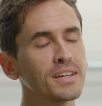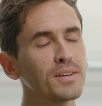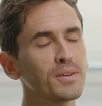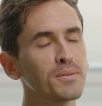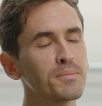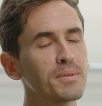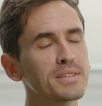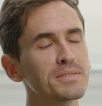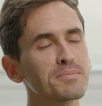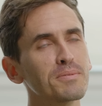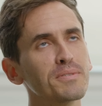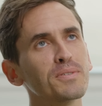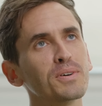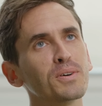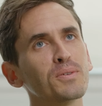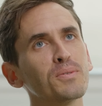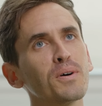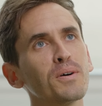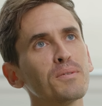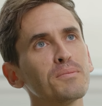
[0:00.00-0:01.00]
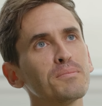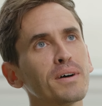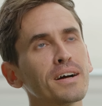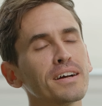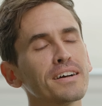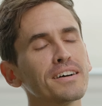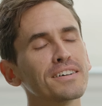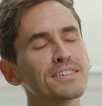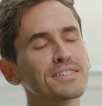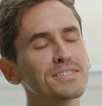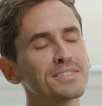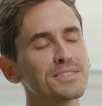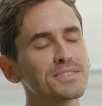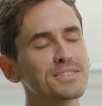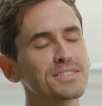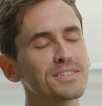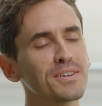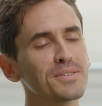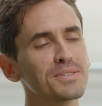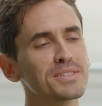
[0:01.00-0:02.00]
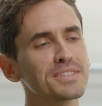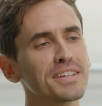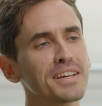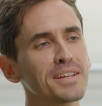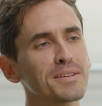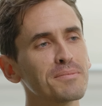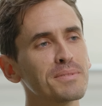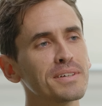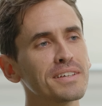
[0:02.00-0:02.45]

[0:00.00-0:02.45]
It reminds me of a quote my uncle used to always say to